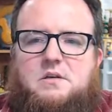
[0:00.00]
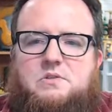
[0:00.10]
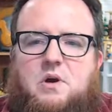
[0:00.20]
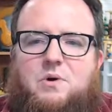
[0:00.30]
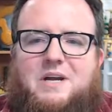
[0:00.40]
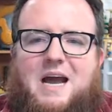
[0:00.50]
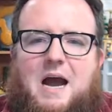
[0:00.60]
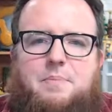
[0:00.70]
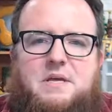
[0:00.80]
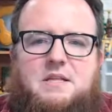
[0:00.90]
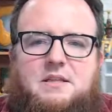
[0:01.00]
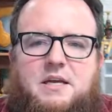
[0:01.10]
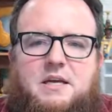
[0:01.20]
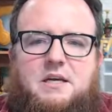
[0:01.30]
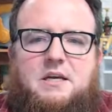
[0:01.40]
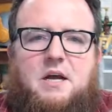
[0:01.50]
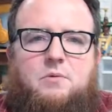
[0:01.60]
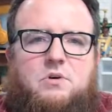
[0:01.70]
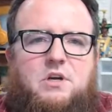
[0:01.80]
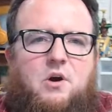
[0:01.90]
So I will copy the link and I
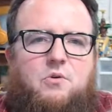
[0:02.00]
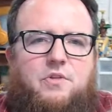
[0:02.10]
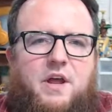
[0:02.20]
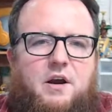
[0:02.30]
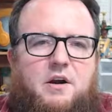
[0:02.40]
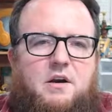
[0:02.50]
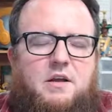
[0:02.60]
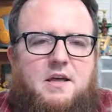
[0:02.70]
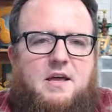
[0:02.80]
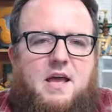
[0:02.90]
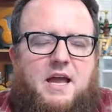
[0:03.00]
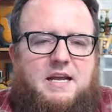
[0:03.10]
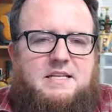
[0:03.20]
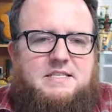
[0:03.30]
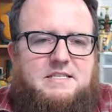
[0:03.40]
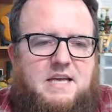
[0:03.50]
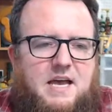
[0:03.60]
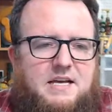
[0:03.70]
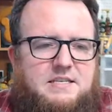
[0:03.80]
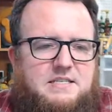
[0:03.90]
will go there, and it
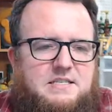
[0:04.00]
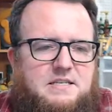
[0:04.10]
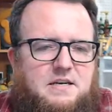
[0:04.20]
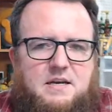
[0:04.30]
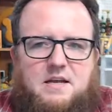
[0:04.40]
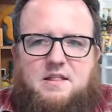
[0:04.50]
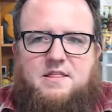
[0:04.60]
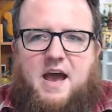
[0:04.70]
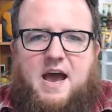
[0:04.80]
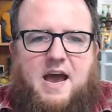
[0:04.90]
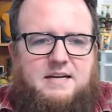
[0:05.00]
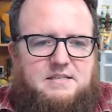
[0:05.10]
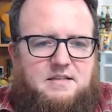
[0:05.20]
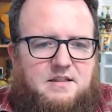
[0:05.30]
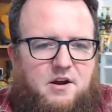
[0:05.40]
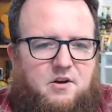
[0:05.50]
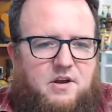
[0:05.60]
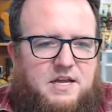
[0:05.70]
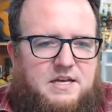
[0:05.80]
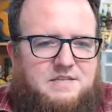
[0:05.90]
says that there
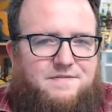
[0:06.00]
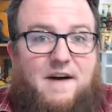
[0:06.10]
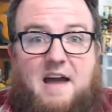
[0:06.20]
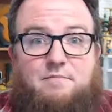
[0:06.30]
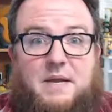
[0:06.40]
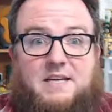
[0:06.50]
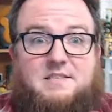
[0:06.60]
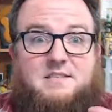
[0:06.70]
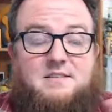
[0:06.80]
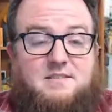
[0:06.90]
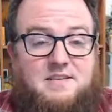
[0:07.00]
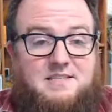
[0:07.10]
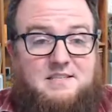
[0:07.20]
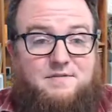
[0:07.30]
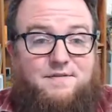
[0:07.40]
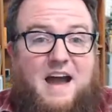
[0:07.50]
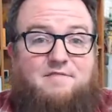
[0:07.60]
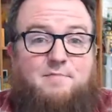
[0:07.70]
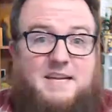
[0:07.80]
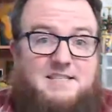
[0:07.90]
is 5 minutes. It says
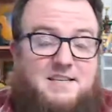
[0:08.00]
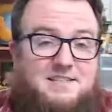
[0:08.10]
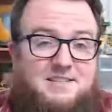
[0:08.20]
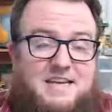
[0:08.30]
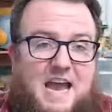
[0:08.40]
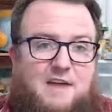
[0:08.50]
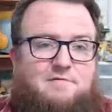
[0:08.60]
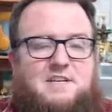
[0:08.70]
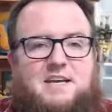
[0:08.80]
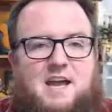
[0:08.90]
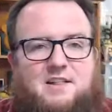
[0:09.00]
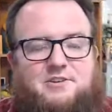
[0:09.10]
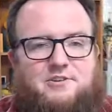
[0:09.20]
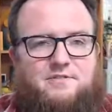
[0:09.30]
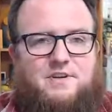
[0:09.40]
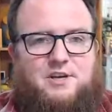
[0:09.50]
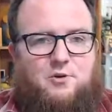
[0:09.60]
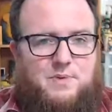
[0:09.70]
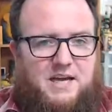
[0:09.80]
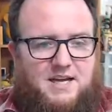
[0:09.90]
5 minutes until the advent calendar
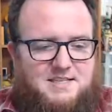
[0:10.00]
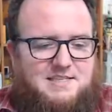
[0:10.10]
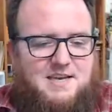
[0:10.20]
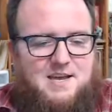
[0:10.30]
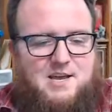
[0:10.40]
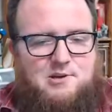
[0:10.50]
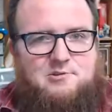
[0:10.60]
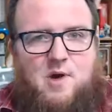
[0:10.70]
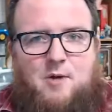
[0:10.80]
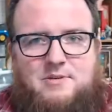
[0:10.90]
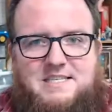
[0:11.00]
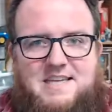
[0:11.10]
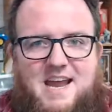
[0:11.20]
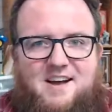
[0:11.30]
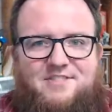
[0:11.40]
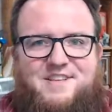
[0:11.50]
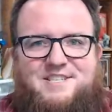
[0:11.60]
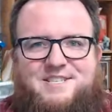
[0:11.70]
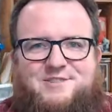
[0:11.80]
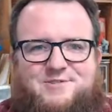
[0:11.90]
video begins. So I will stay on
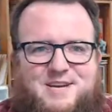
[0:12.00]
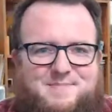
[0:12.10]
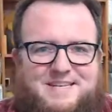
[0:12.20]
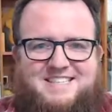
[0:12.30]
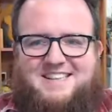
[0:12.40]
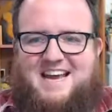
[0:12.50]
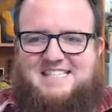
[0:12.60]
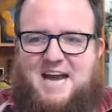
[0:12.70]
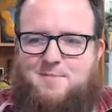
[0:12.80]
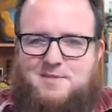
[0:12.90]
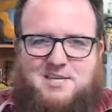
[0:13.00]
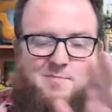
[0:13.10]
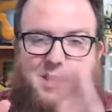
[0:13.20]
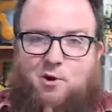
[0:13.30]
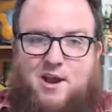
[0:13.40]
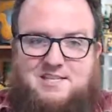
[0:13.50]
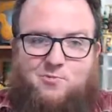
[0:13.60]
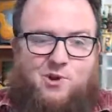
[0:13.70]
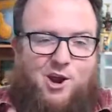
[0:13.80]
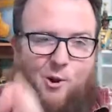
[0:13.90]
this stream until that time. This is going to be crazy.
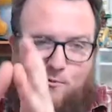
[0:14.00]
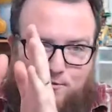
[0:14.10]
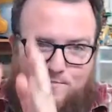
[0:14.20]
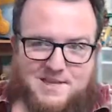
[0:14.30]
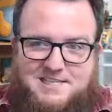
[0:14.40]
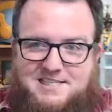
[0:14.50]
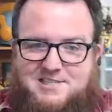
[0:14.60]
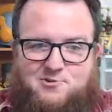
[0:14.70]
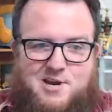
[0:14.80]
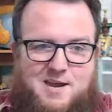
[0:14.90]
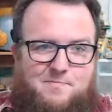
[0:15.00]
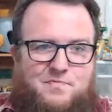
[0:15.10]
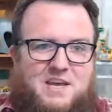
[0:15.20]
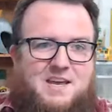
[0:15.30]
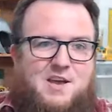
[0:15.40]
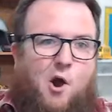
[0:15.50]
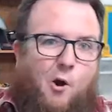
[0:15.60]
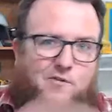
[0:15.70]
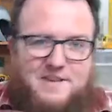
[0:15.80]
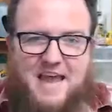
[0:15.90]
We're going to go from this stream
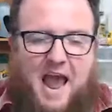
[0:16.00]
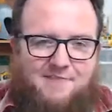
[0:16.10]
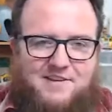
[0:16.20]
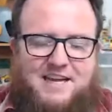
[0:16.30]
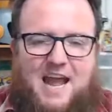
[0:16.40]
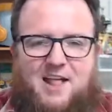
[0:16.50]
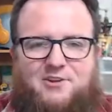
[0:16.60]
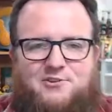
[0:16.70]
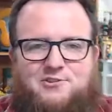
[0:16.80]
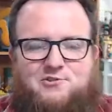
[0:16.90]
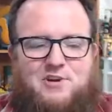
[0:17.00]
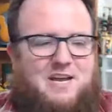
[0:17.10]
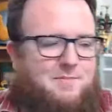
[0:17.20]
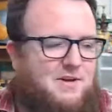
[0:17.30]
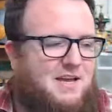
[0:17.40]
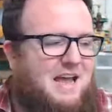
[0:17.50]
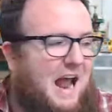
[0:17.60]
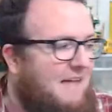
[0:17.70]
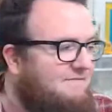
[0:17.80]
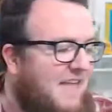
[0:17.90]
over to the advent calendar stream,
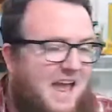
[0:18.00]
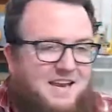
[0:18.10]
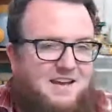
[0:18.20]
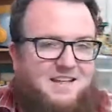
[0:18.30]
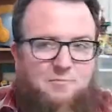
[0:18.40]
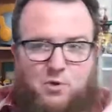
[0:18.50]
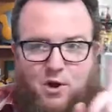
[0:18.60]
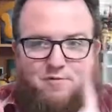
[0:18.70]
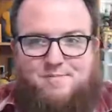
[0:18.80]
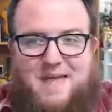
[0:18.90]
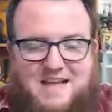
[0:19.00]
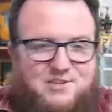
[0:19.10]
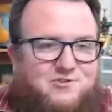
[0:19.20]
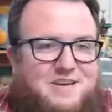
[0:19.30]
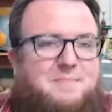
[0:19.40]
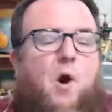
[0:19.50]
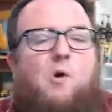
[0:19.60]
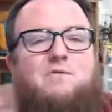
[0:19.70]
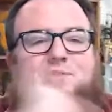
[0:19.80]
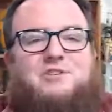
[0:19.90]
and then we'll go from that stream
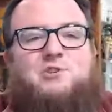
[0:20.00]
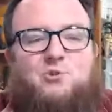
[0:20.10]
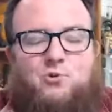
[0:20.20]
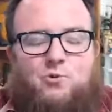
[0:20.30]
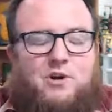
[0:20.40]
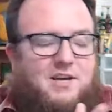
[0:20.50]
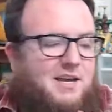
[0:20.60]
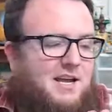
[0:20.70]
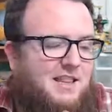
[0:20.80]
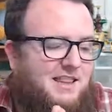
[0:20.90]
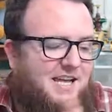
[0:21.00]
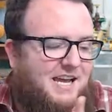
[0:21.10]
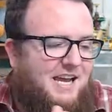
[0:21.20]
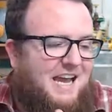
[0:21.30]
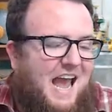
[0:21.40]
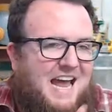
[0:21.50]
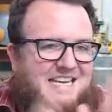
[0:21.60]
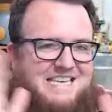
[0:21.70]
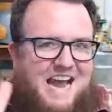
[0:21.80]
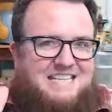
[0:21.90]
over to the
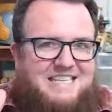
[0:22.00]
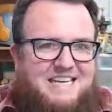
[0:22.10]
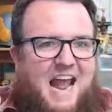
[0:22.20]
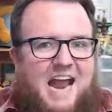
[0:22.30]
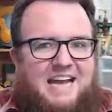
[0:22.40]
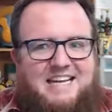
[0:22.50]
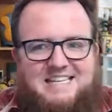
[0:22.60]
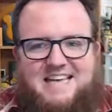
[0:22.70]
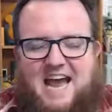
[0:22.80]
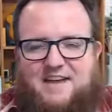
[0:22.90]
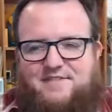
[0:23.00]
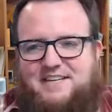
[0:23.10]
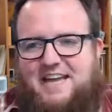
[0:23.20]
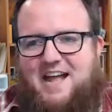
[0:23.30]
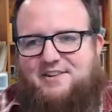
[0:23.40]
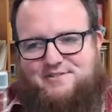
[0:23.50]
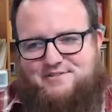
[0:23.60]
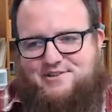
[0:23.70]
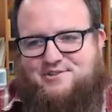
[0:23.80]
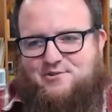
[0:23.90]
1980s advent
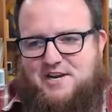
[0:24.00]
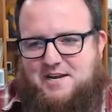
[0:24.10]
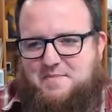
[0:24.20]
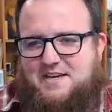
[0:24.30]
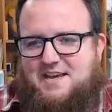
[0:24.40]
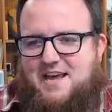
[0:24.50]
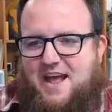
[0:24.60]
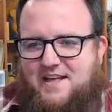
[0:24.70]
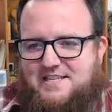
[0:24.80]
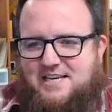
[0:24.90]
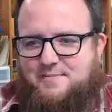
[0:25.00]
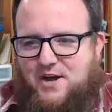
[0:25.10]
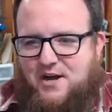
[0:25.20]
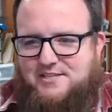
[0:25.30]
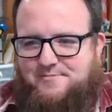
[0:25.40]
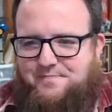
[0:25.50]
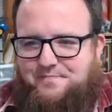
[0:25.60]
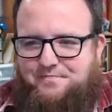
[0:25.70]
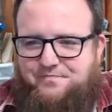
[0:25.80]
calendar stream, and that's going to be awesome.